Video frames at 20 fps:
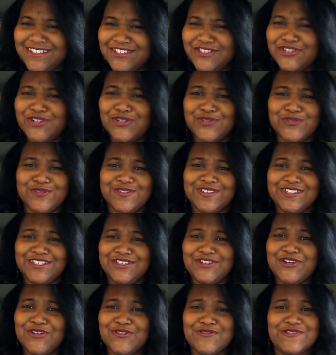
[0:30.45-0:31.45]
You gonna
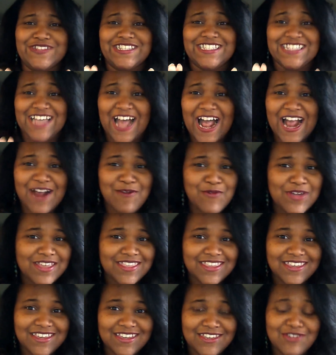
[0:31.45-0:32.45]
you gonna die
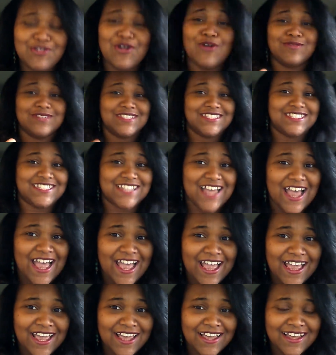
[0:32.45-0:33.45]
with it? You gonna
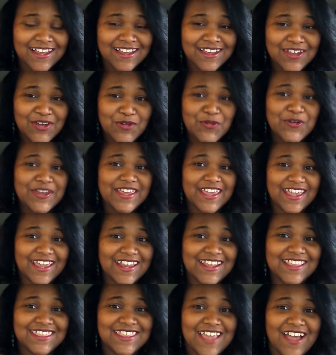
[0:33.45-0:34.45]
die with
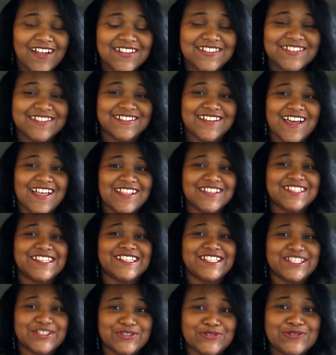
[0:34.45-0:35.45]
eighty thousand dollars
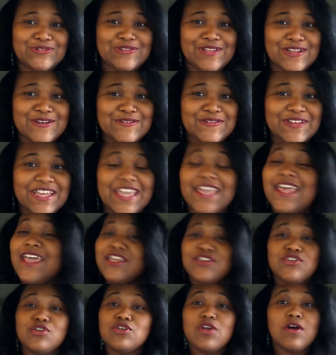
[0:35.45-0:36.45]
of school loan debt?
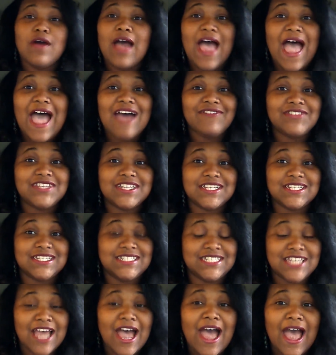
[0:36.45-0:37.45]
You don't have to
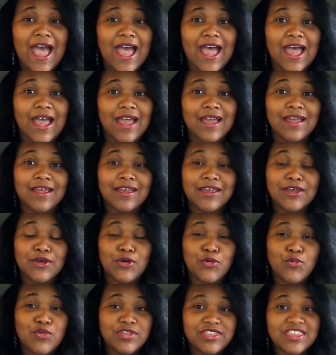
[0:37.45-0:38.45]
die
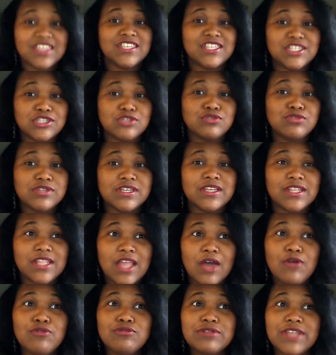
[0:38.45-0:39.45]
with this student
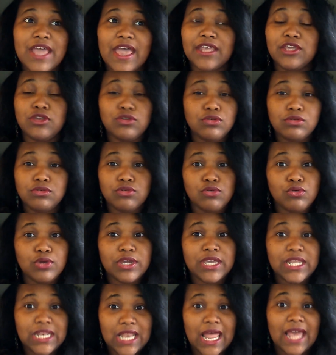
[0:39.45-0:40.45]
loan debt. You you
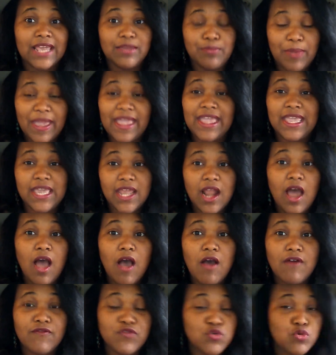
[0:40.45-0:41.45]
could like pay it
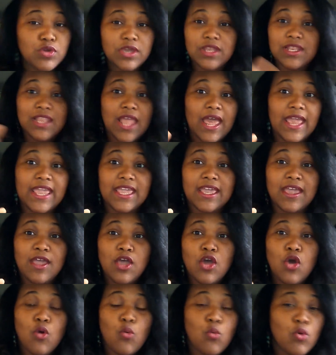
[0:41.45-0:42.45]
off. You could like
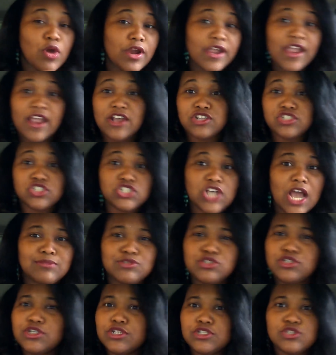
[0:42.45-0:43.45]
work extra
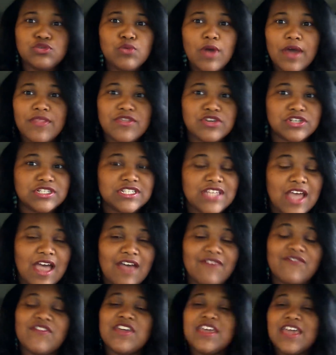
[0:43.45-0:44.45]
jobs. You could do other
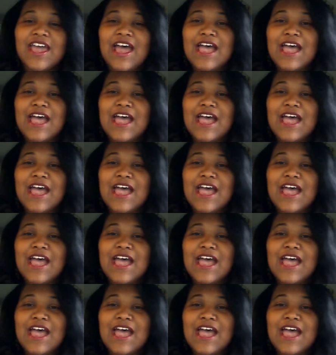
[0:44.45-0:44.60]
stuff.